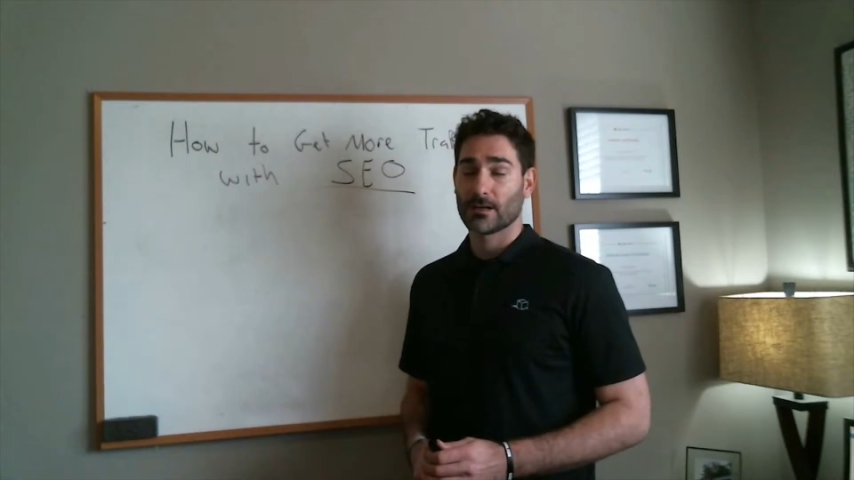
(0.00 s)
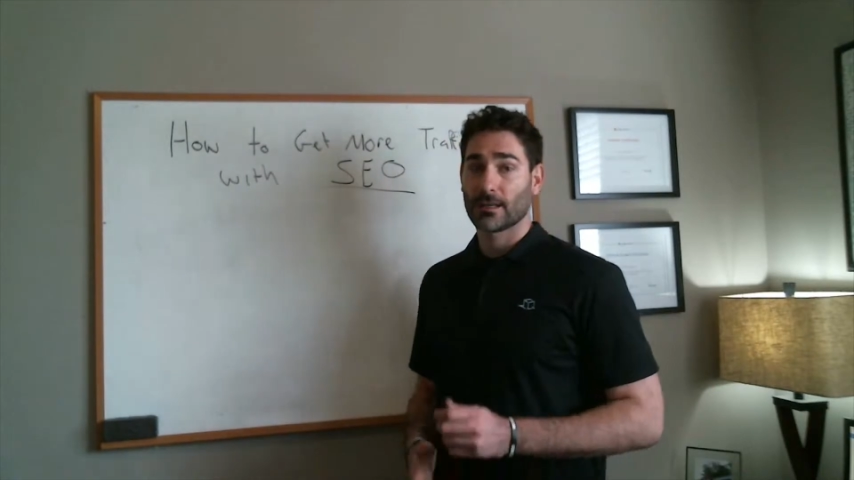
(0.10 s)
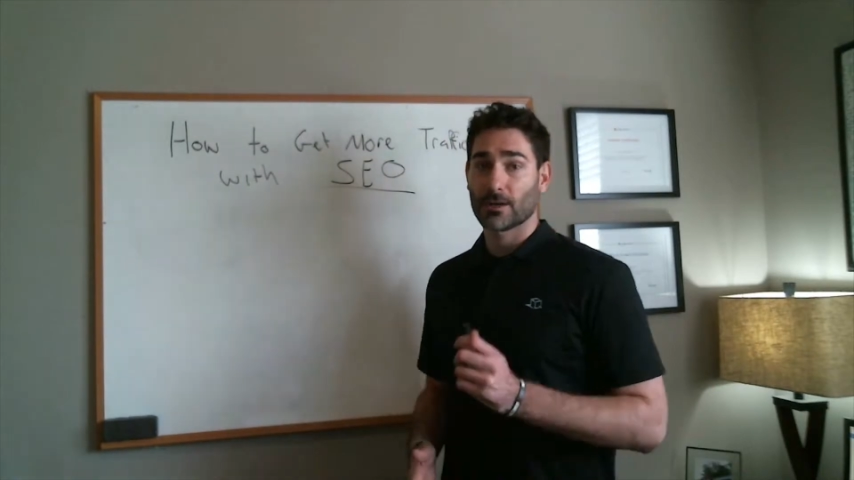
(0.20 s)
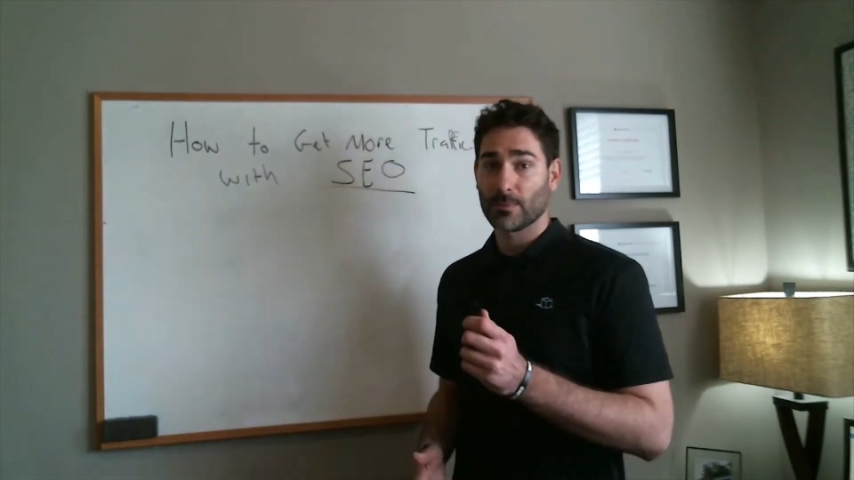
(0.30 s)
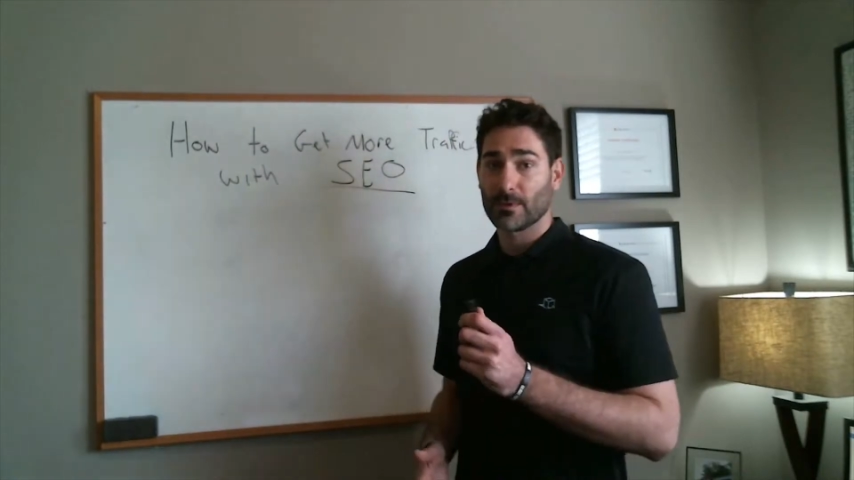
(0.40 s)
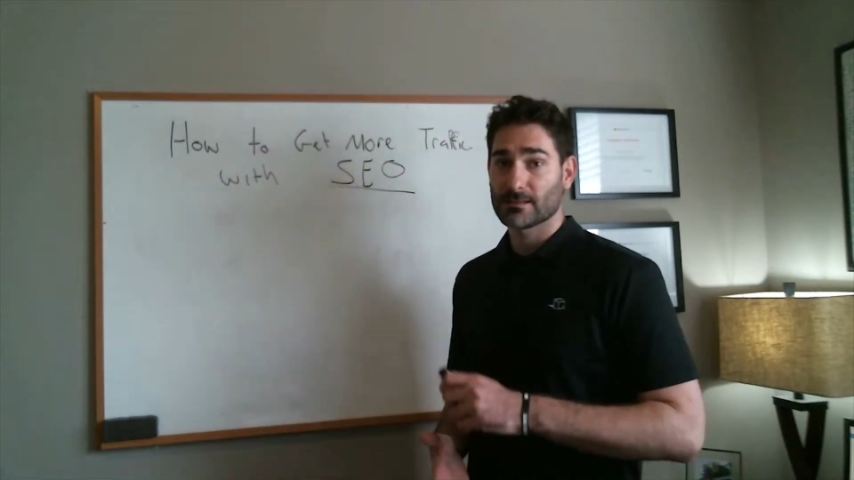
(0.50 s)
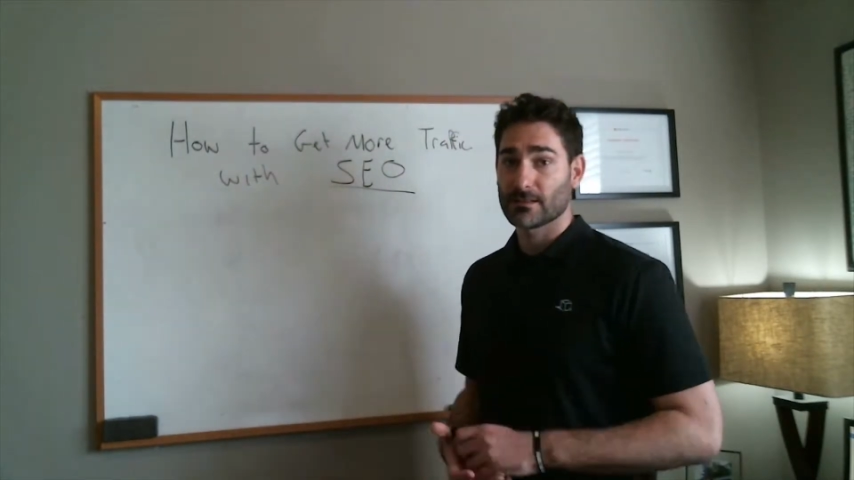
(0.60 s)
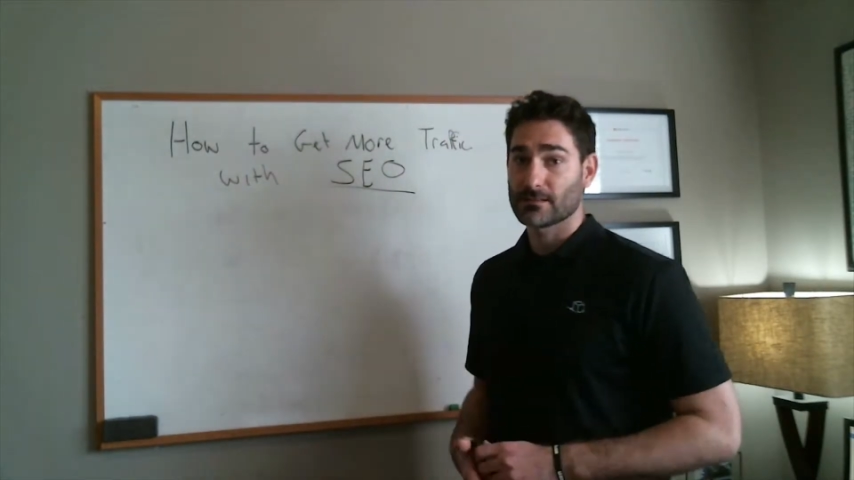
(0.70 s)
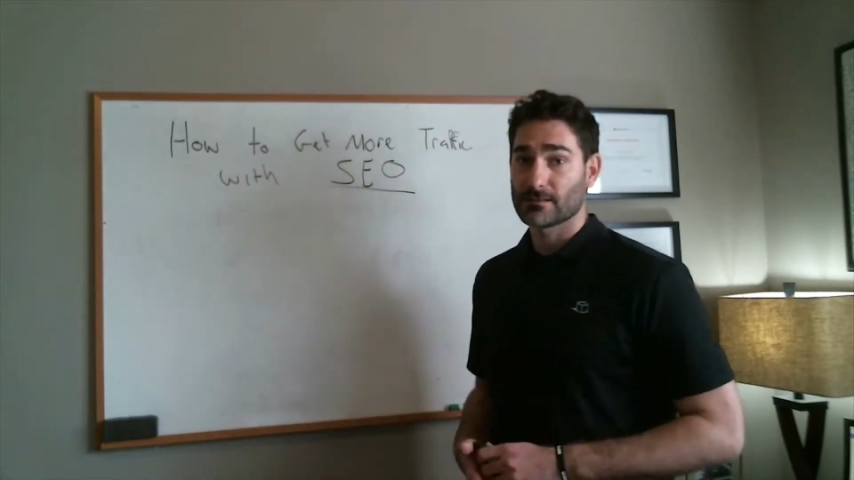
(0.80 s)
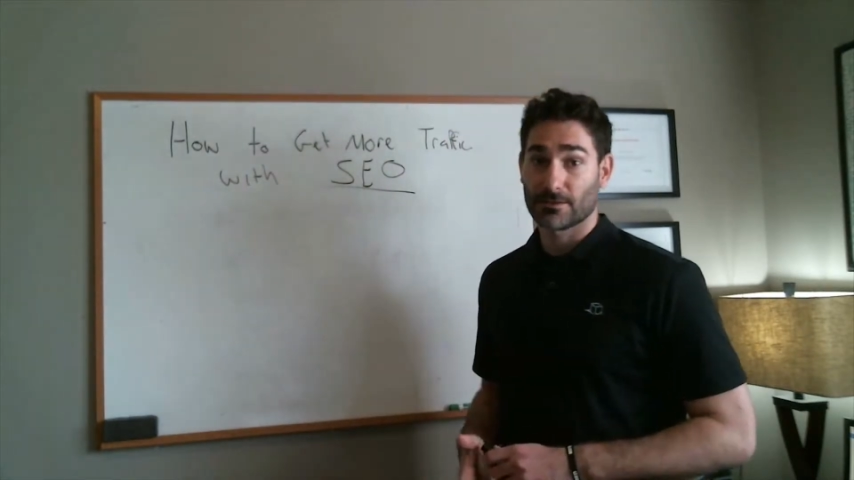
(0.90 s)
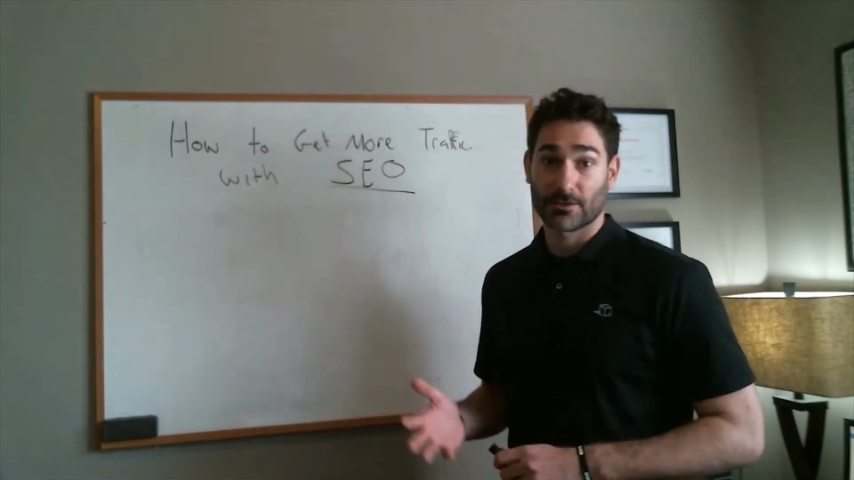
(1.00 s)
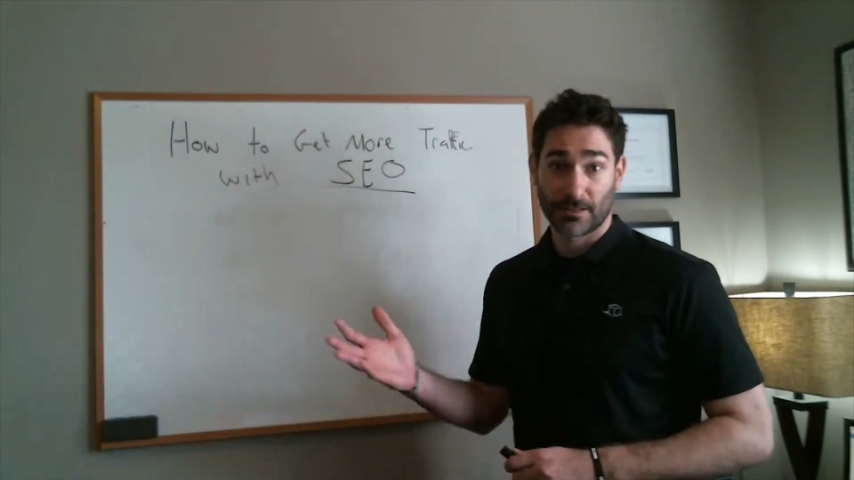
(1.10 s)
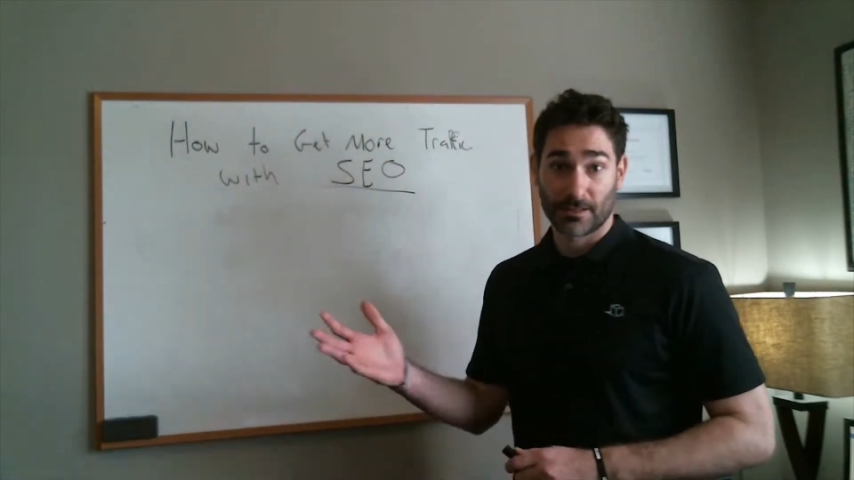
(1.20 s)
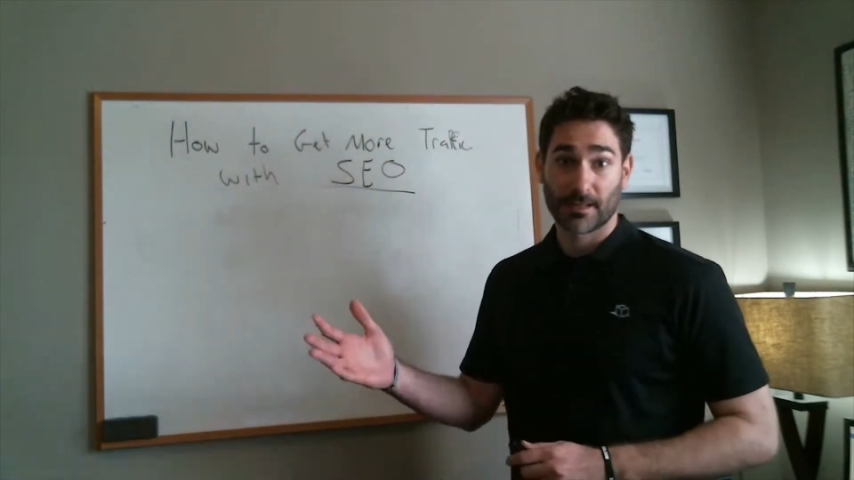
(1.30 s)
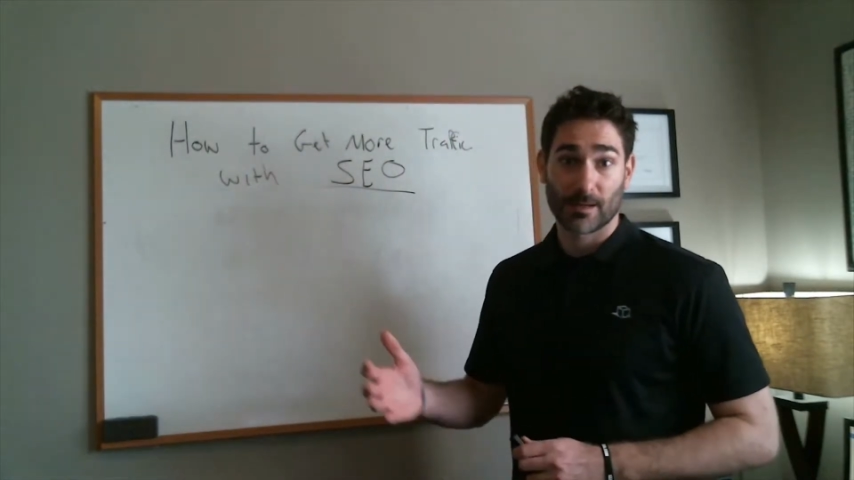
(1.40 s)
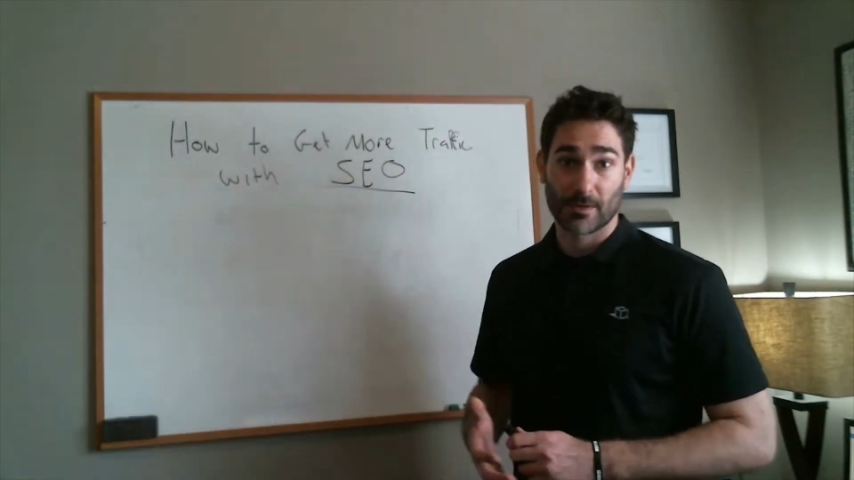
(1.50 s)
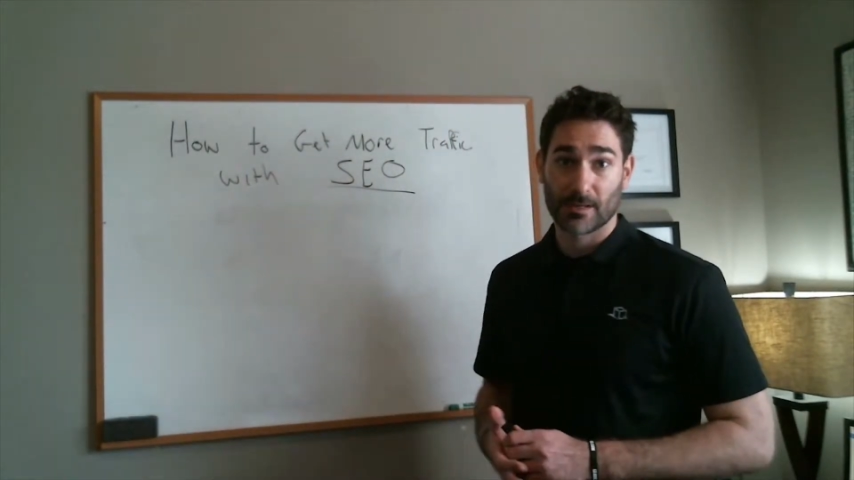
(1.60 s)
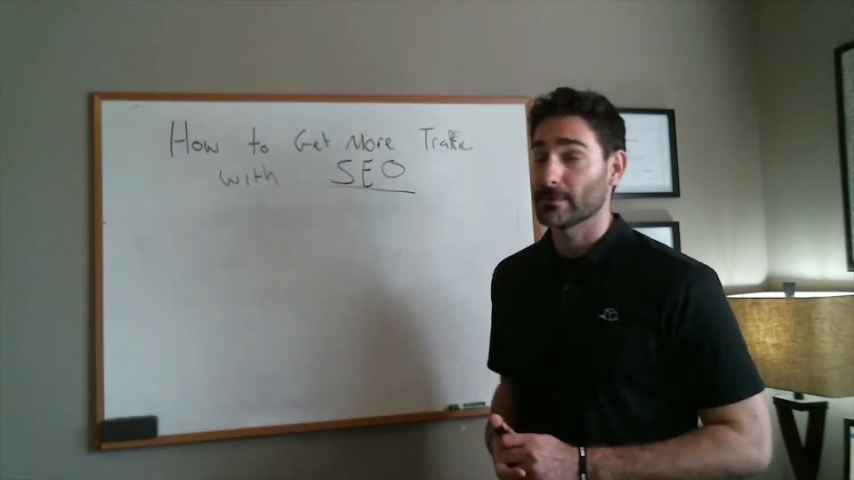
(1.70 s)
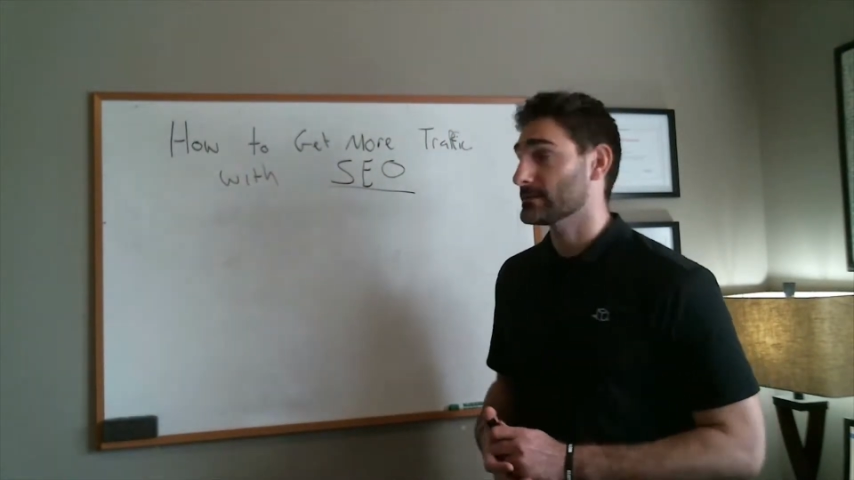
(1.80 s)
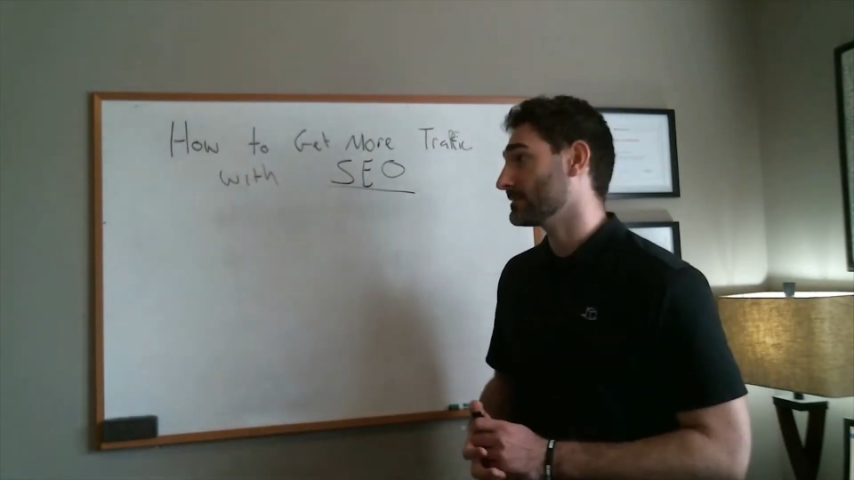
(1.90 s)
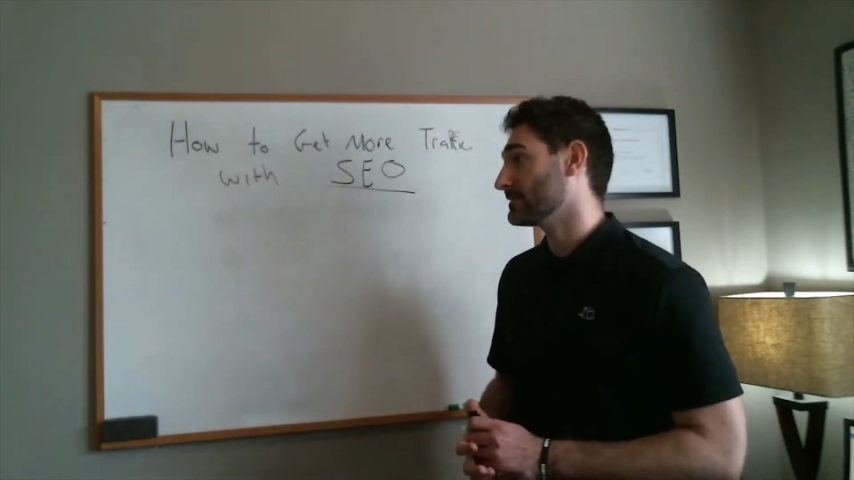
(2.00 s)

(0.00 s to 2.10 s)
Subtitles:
get your cleaning company business